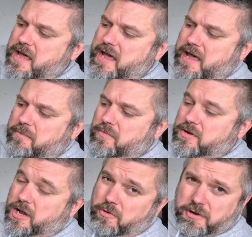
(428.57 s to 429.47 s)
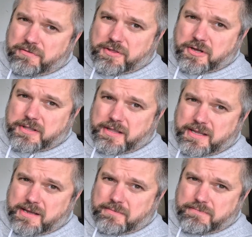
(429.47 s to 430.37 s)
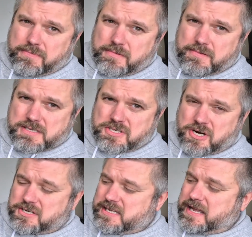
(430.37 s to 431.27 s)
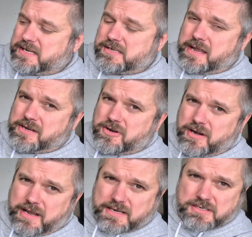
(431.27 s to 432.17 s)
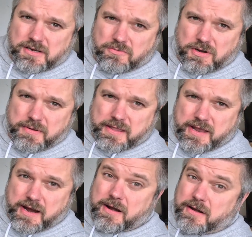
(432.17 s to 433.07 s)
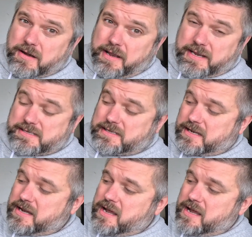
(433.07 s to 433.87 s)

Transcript: Now I would have thought the chart selection, internal and external, would have been there. It isn't.